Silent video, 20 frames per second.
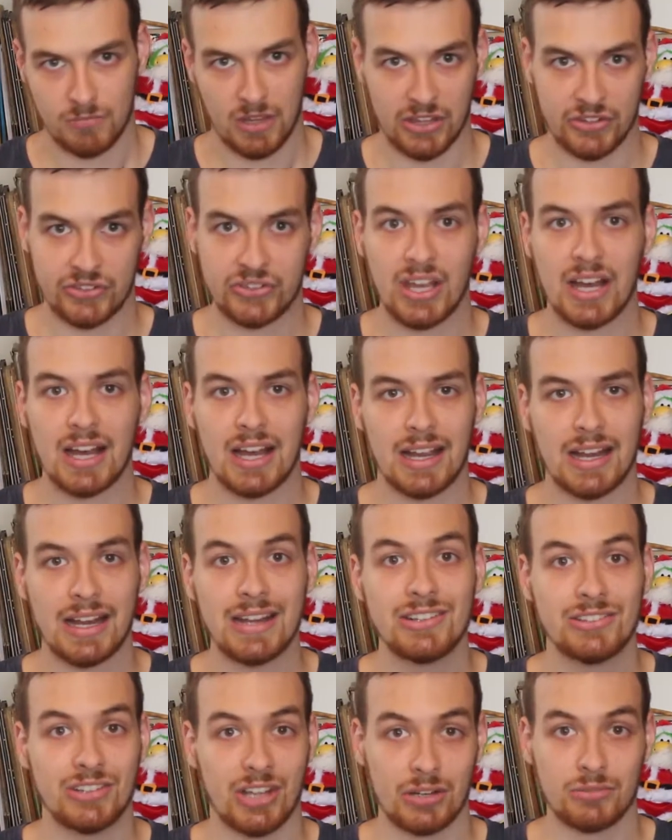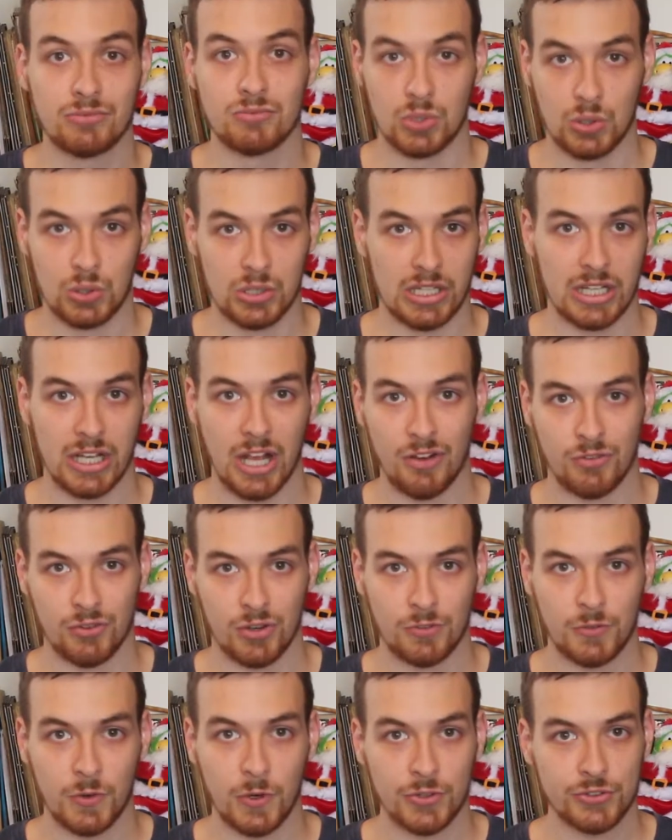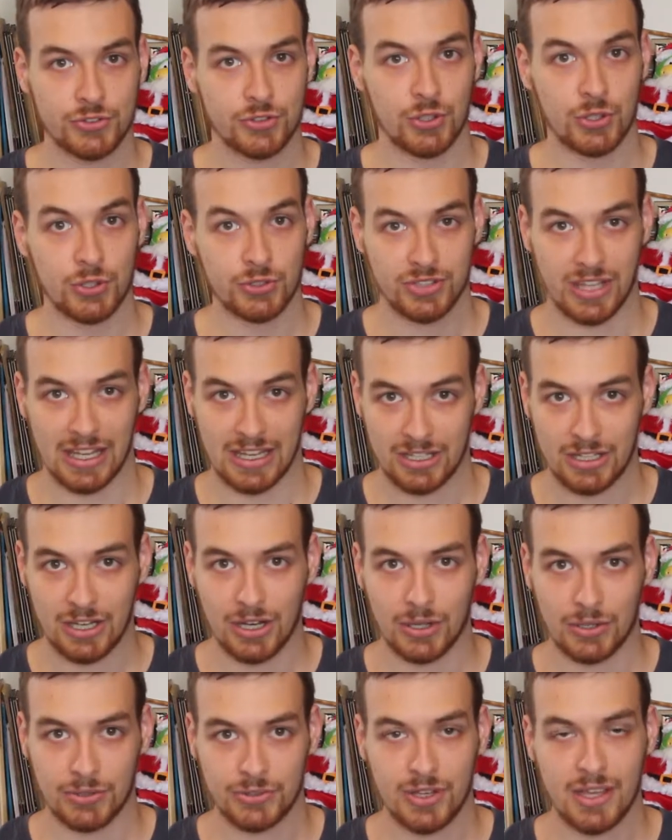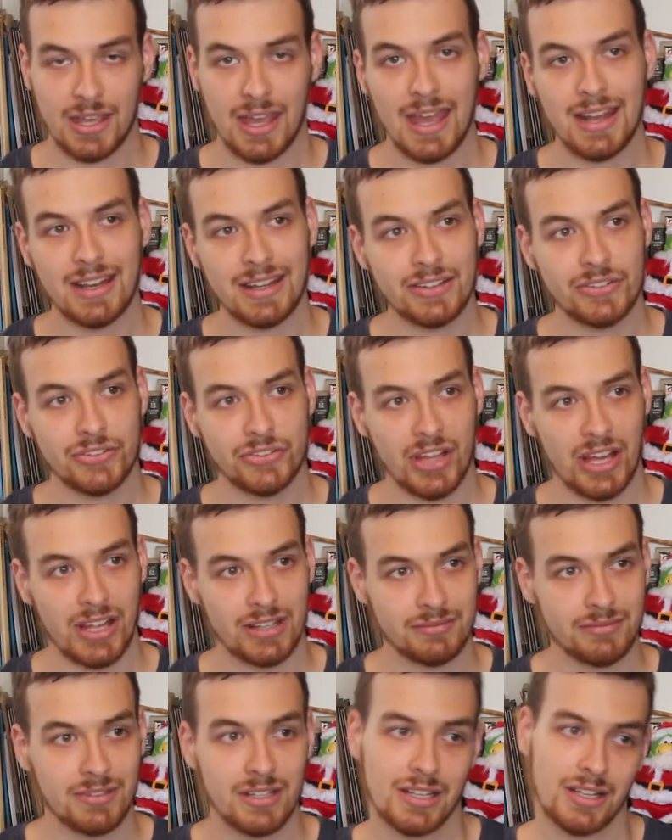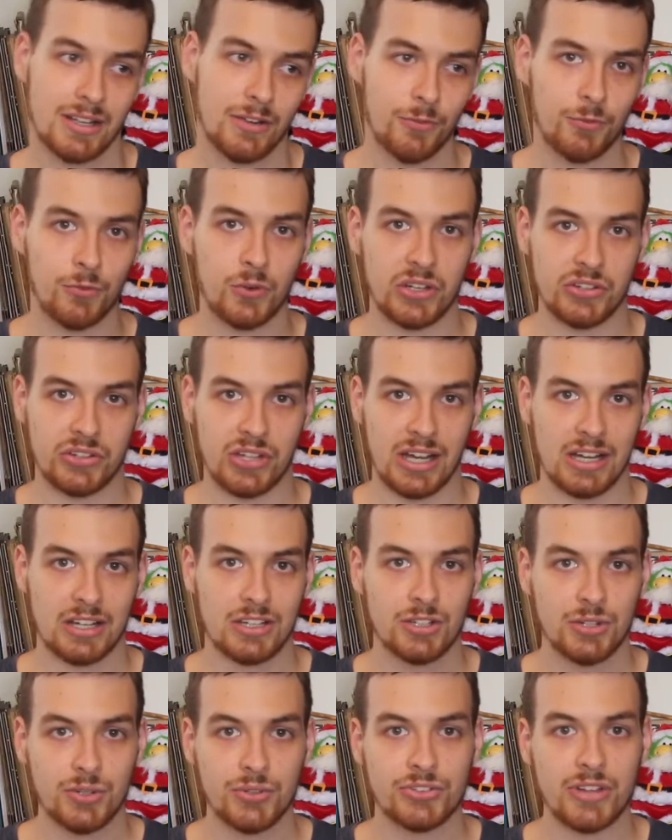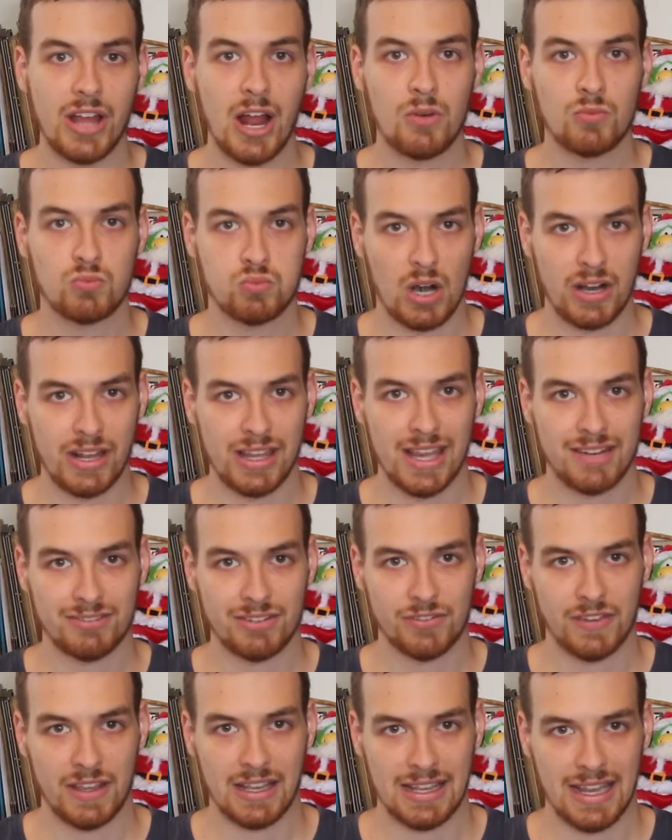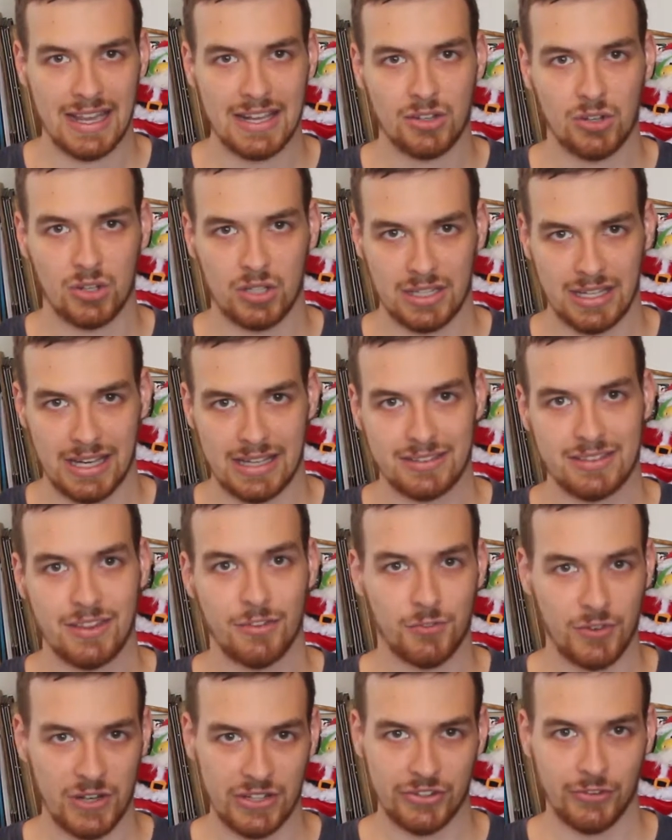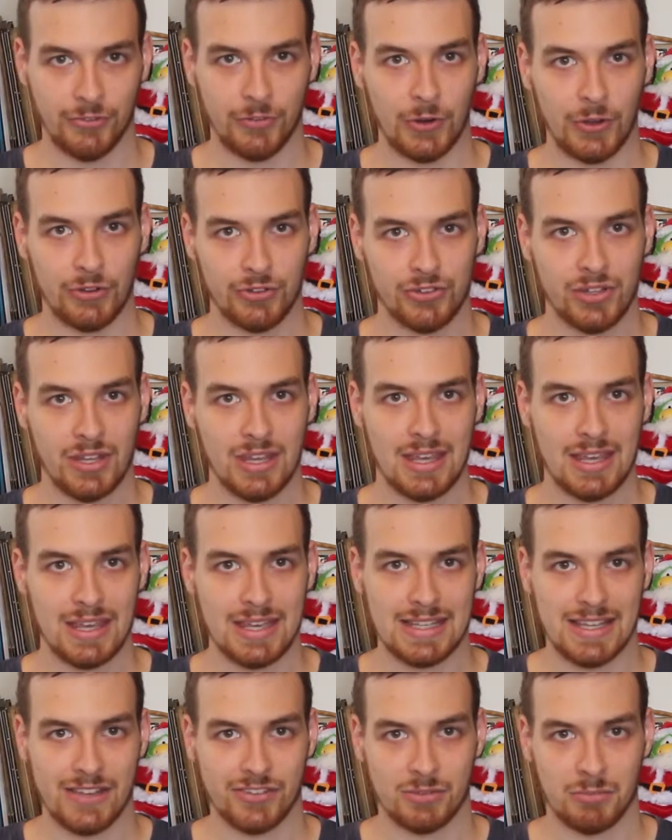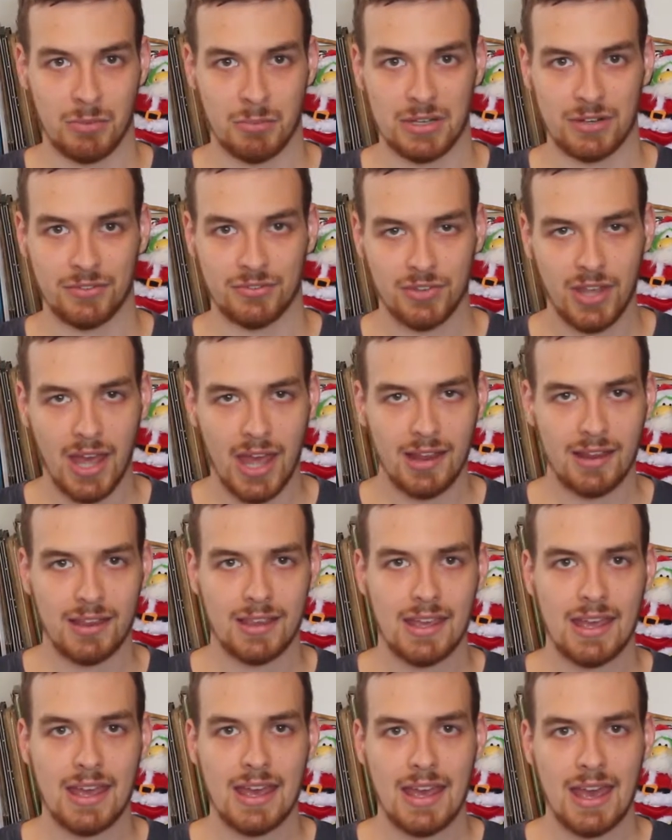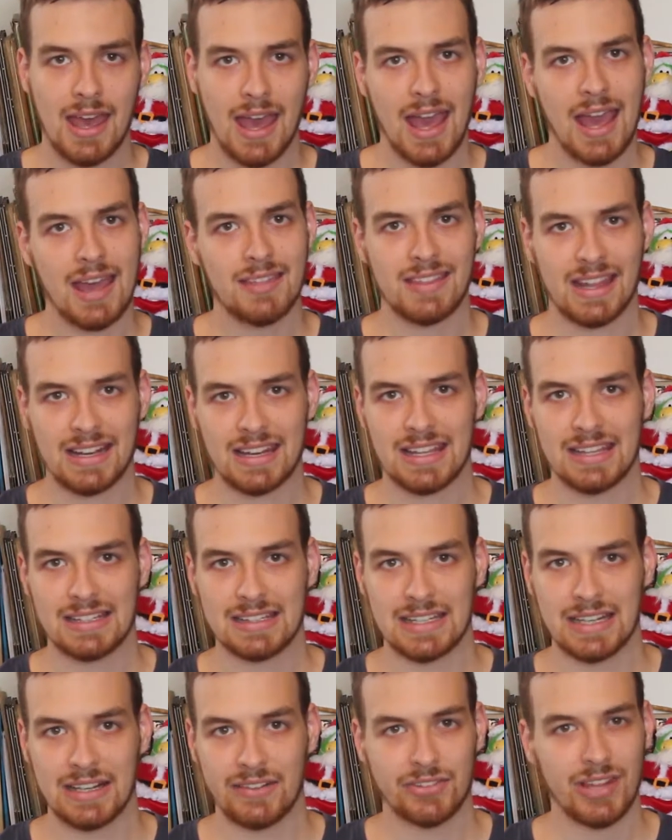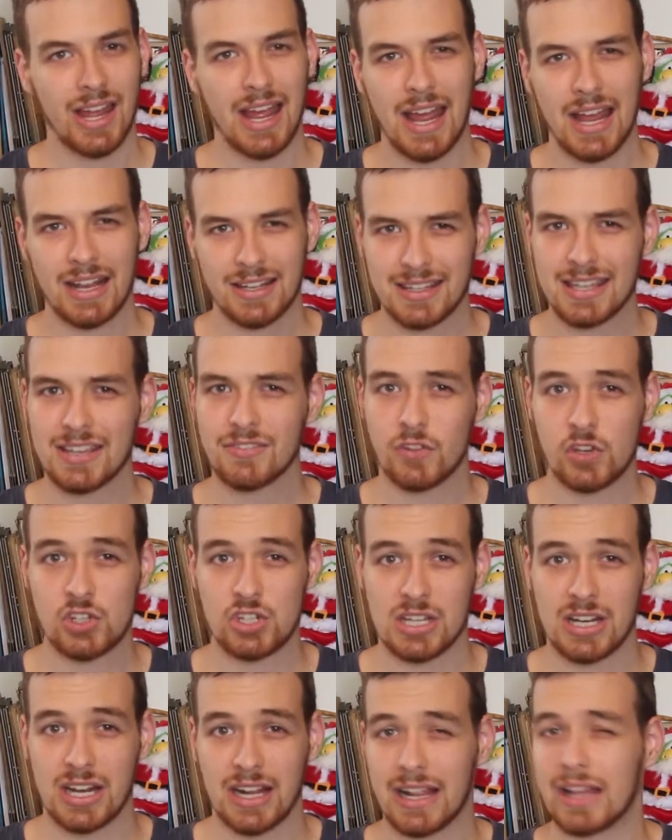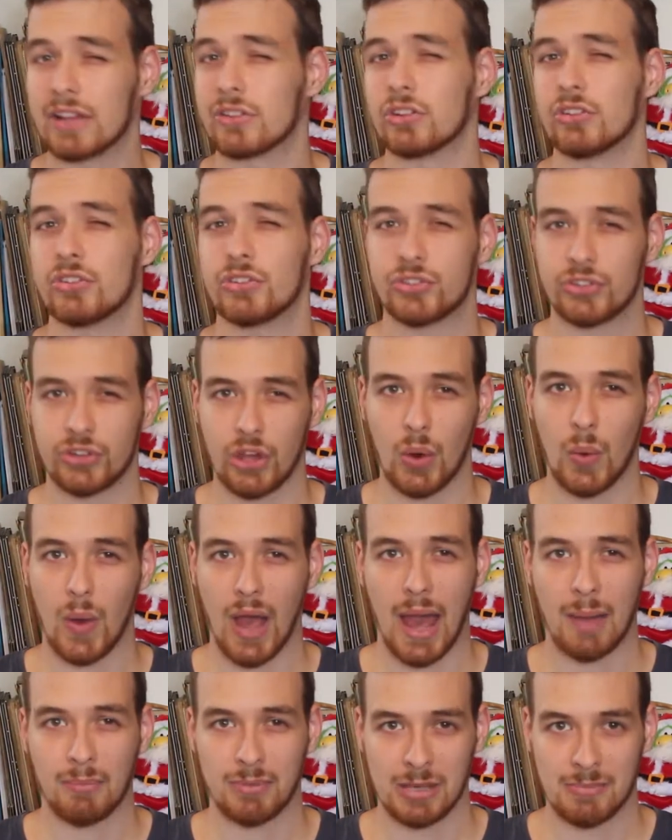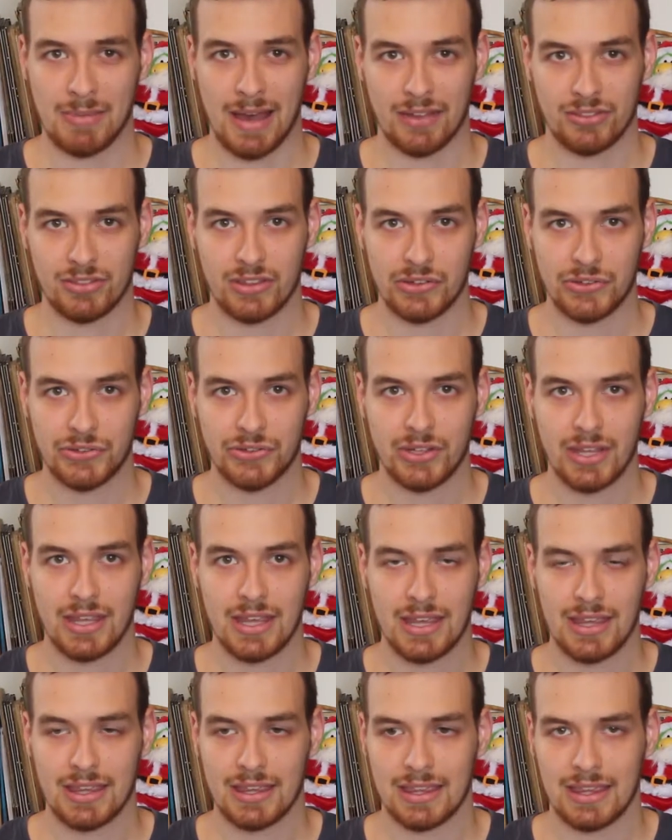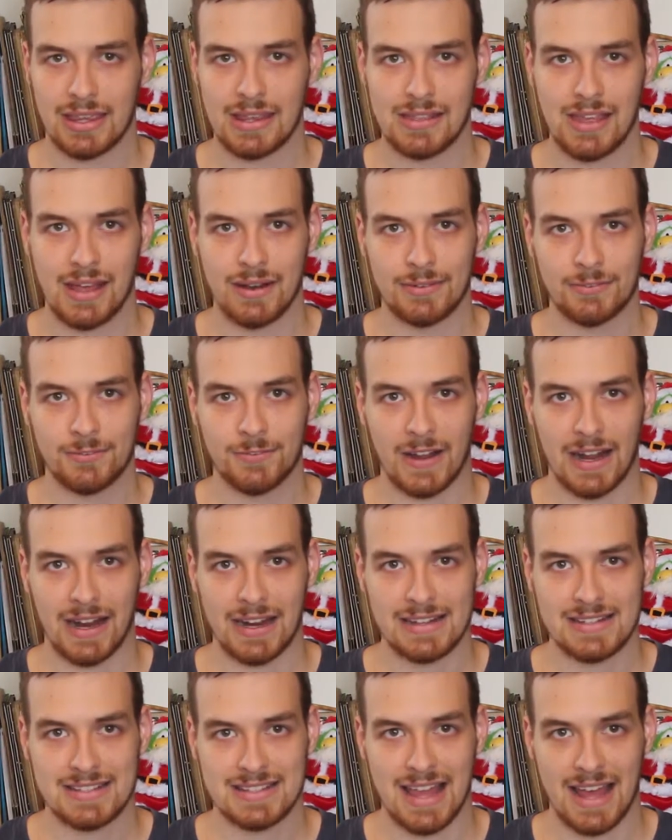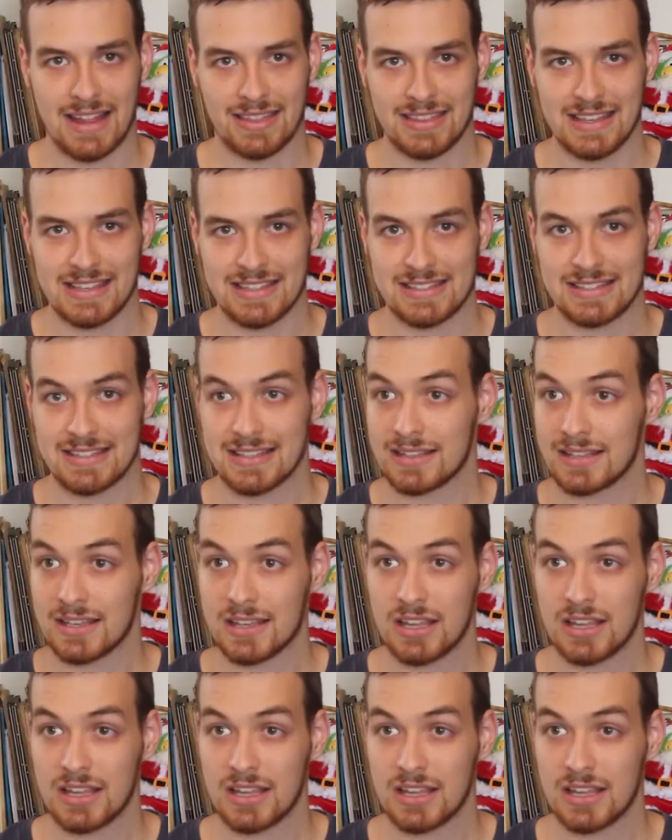his kind and ruling over a force called King Cold, and his son, Frieza, who's now running everything and calling it the Frieza Force. He gives him a bit of tech, and then he leaves, and King Vegeta isn't so happy about this. He then finds that this